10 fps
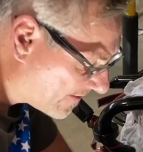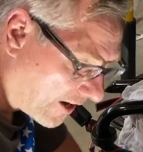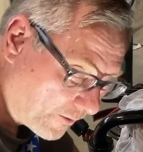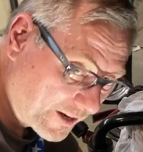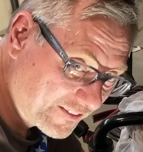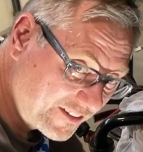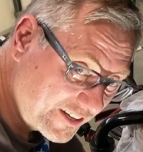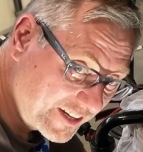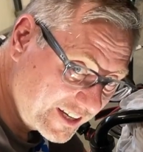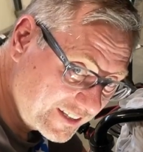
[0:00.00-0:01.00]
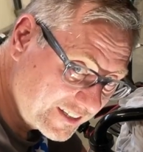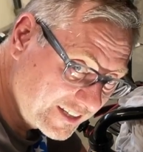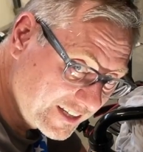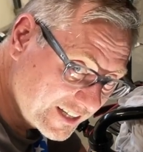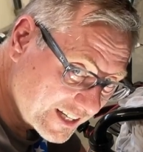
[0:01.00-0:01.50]
always good
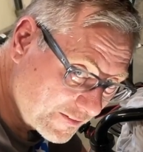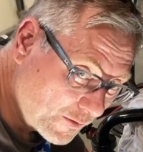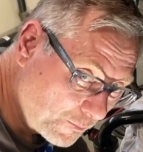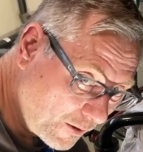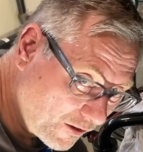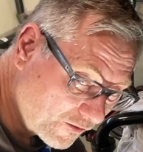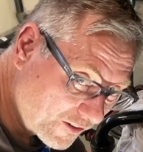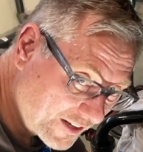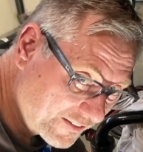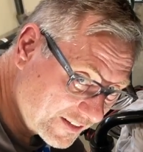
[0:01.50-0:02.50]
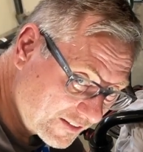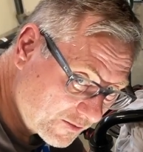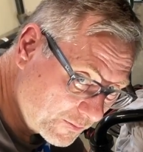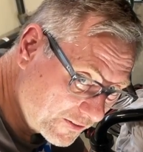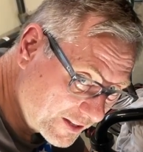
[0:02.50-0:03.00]
if a bolt runs in
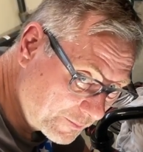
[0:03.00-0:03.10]
smoothly